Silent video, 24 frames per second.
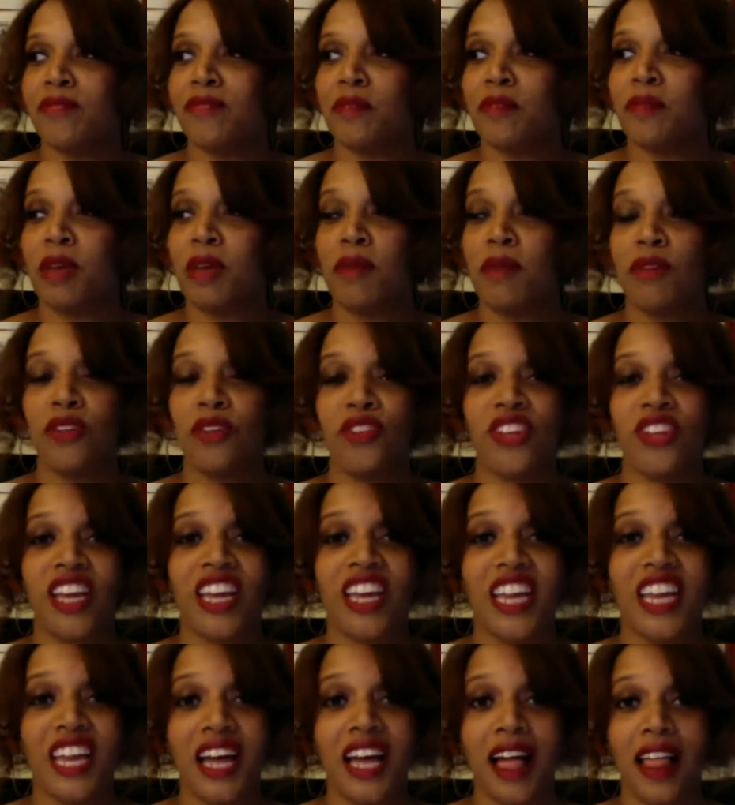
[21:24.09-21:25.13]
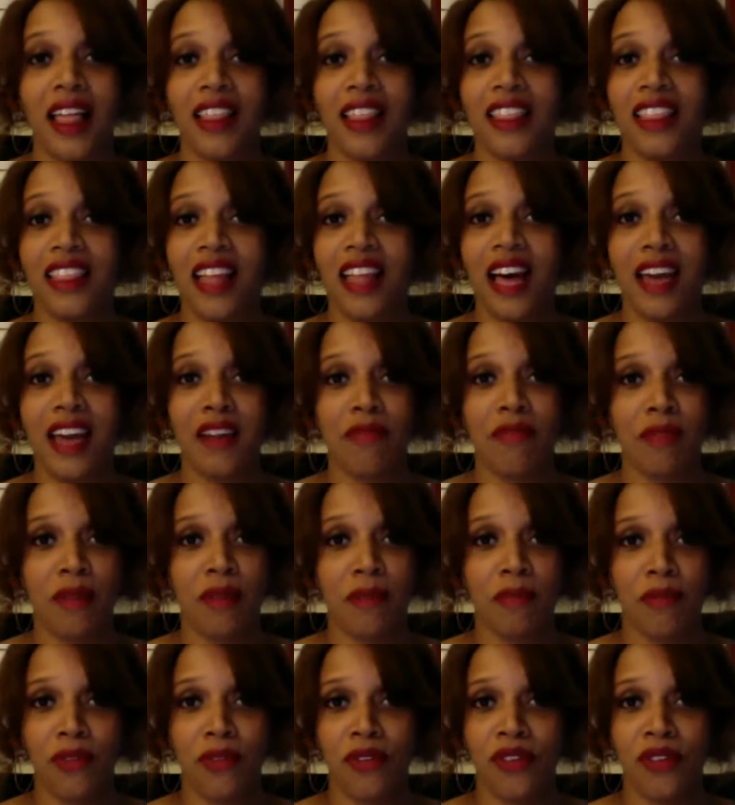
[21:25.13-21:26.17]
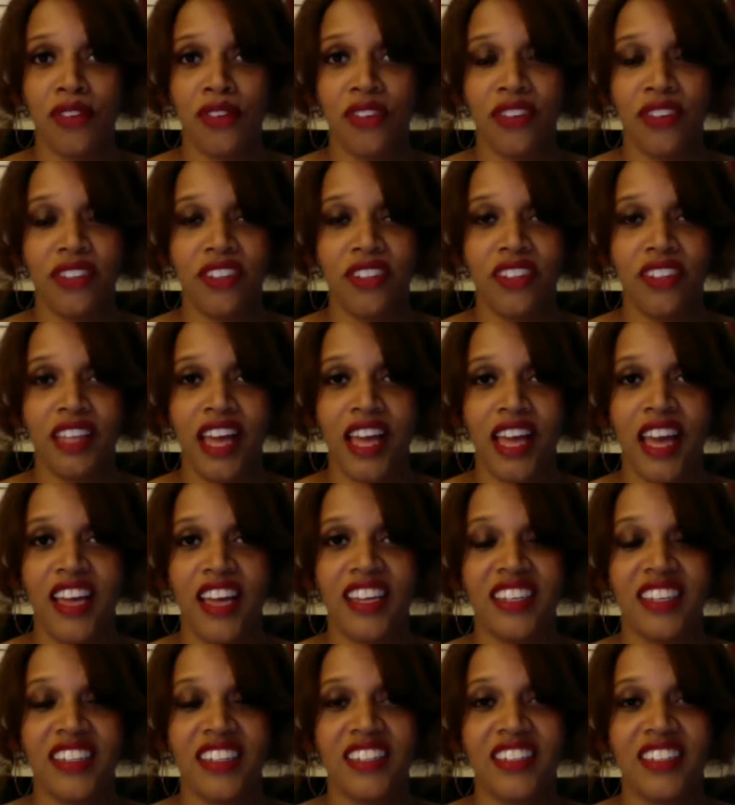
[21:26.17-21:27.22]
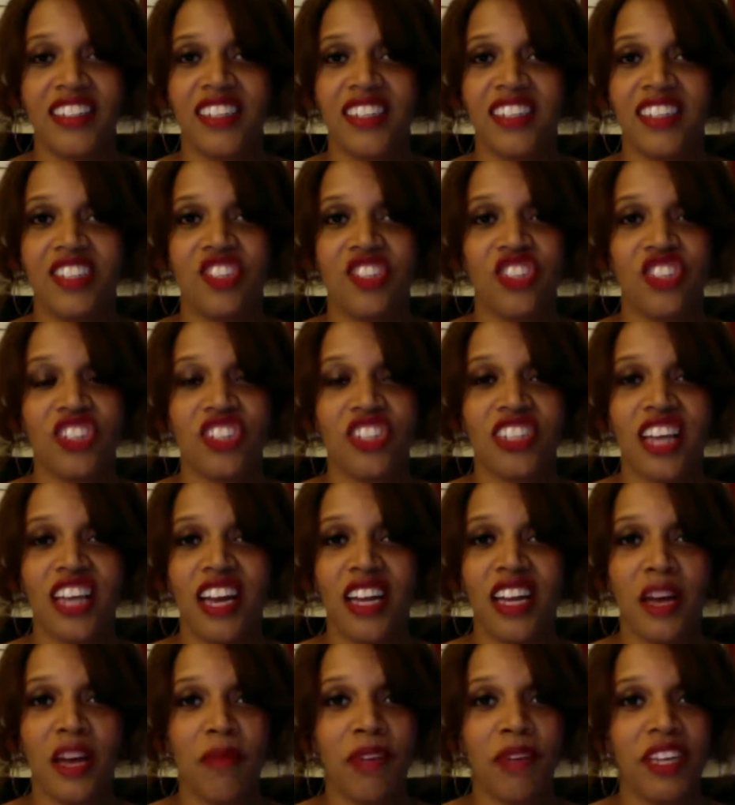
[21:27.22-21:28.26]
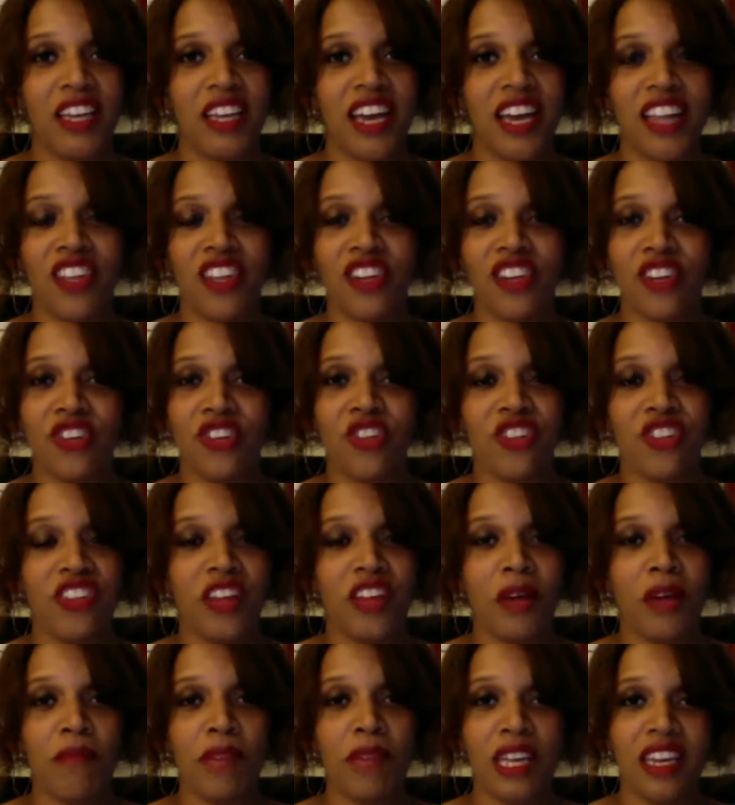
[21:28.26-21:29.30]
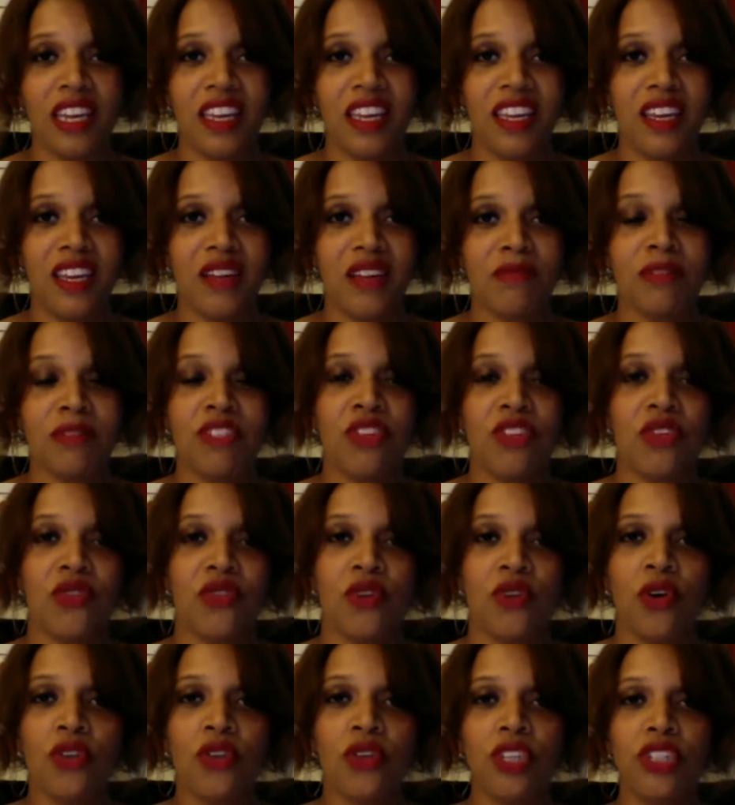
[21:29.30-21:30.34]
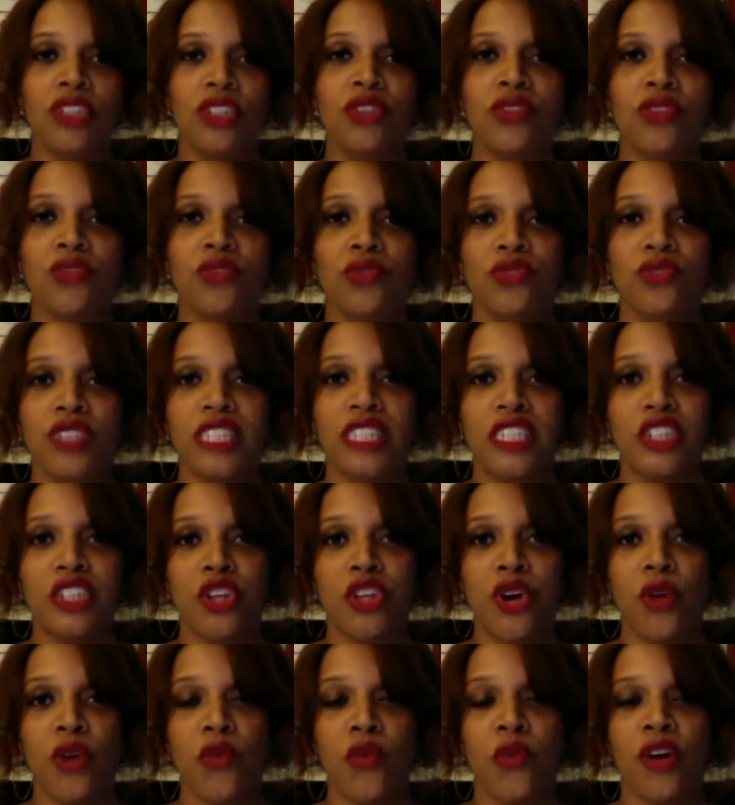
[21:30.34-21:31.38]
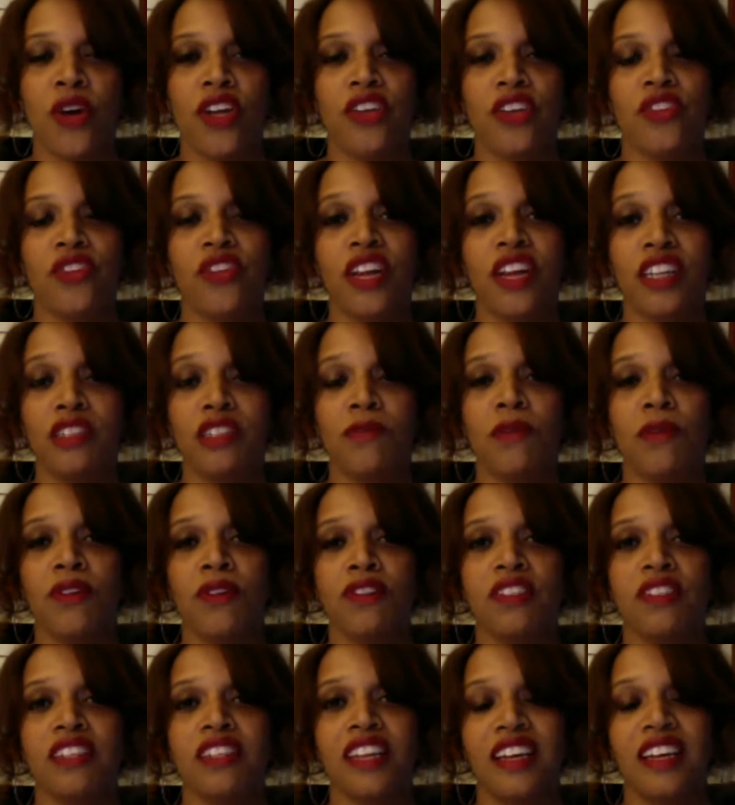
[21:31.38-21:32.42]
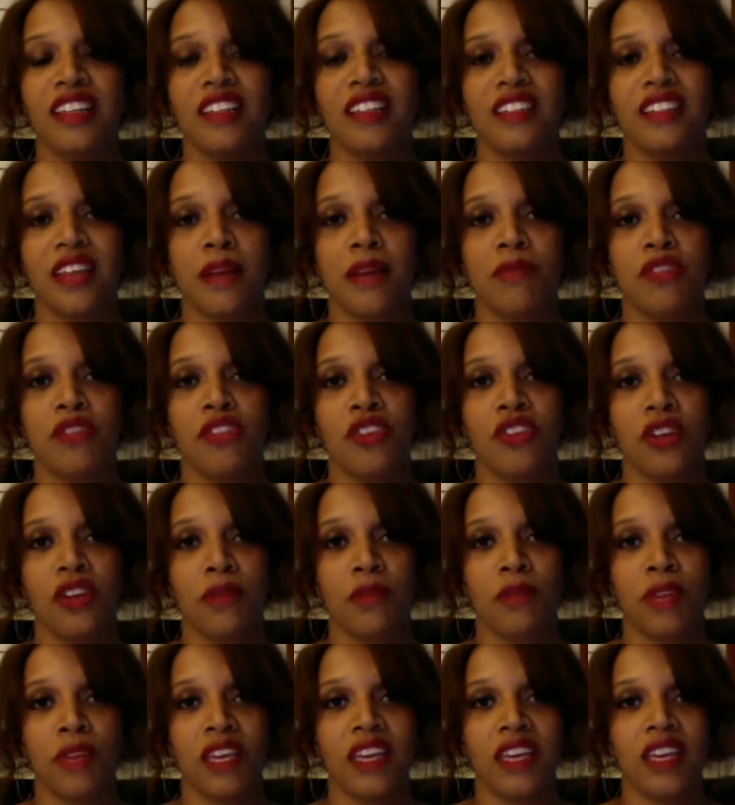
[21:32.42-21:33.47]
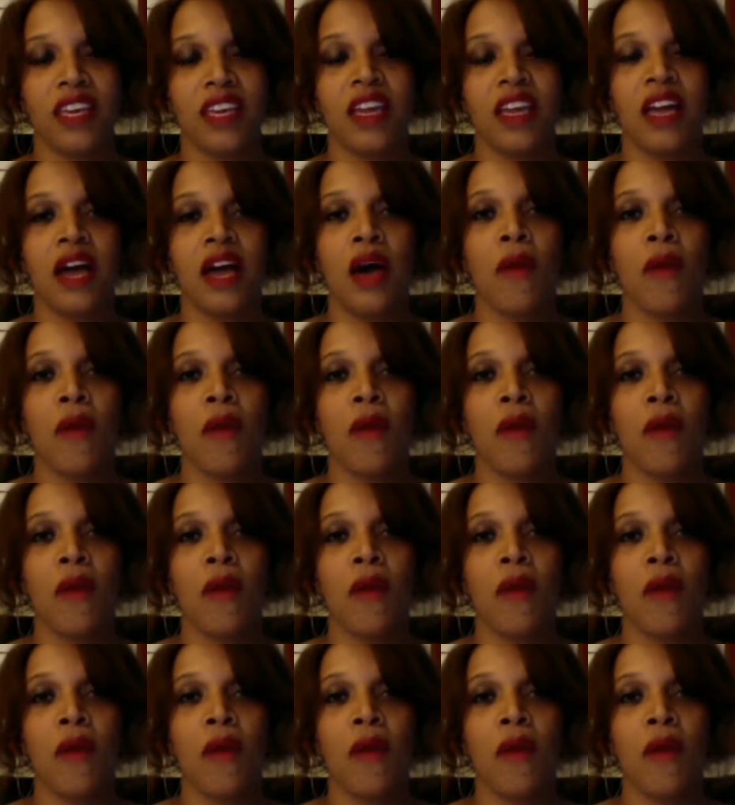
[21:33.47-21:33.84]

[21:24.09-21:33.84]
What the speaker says: Maybe you're dating a lot of people and it's just not coming together. You're just not meeting him. So only you really know what your next personalized steps are going to be.